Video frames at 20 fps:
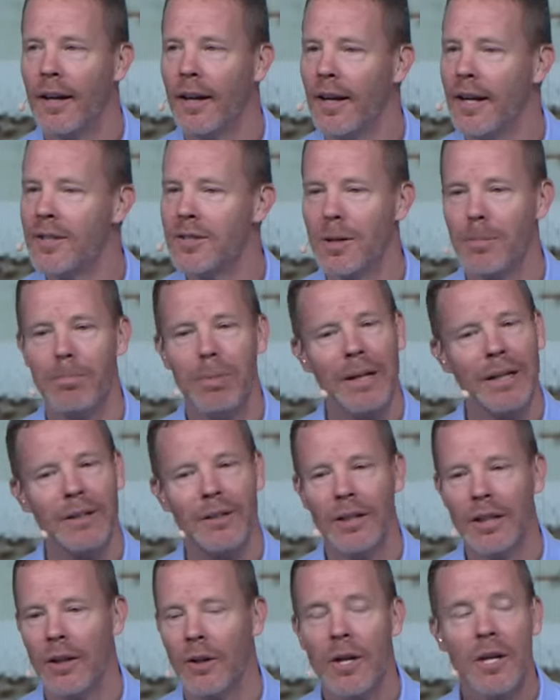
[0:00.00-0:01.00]
That's a big
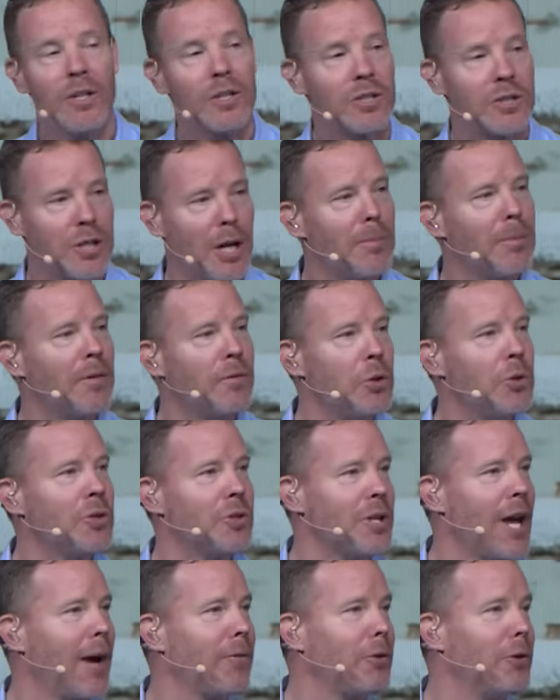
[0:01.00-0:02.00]
deal. Some of you
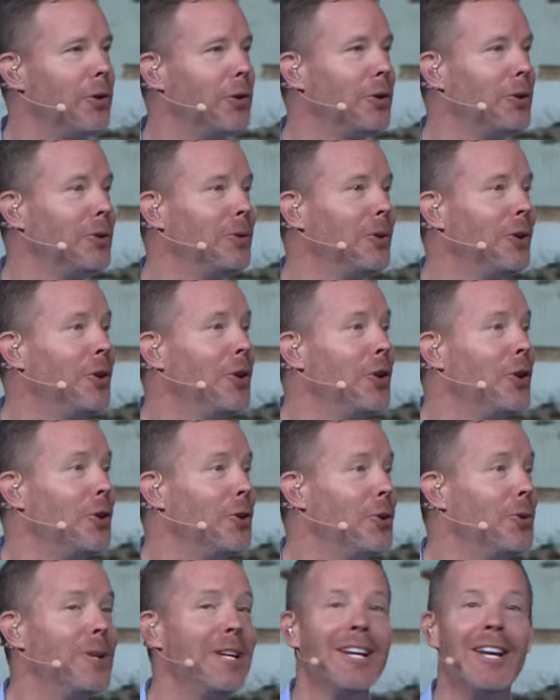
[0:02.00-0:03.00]
this afternoon,
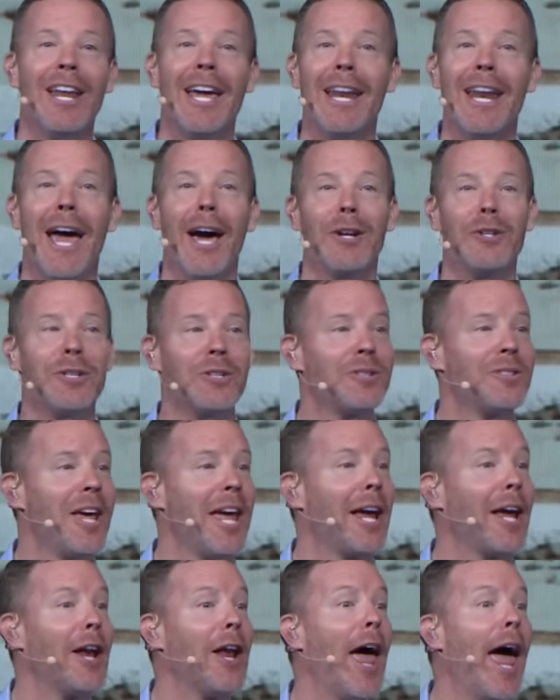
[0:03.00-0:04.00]
you need to lay down and just
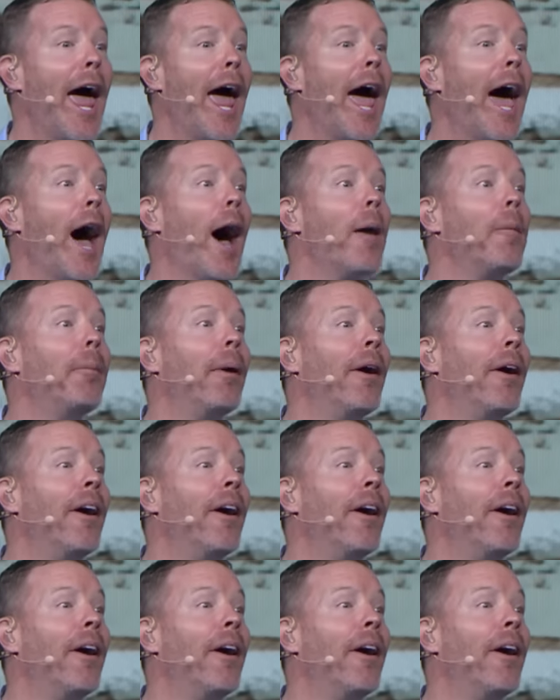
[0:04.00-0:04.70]
take a nap.